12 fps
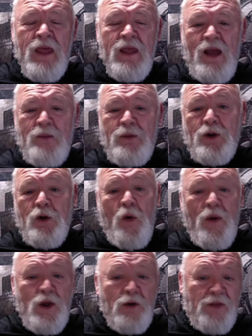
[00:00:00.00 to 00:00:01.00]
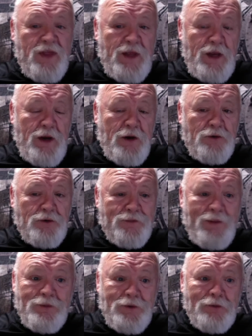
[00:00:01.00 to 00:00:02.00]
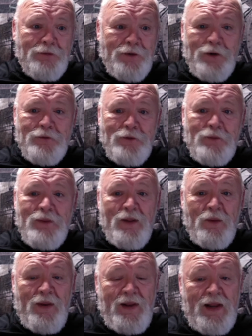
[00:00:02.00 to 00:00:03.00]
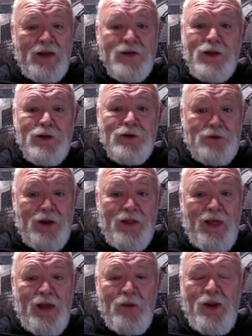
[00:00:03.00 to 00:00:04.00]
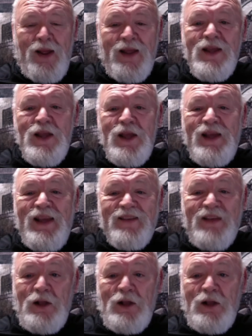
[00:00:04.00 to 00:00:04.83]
I've been growing over the years. I'm still fearful, by the way, and I intend to stay that way, as I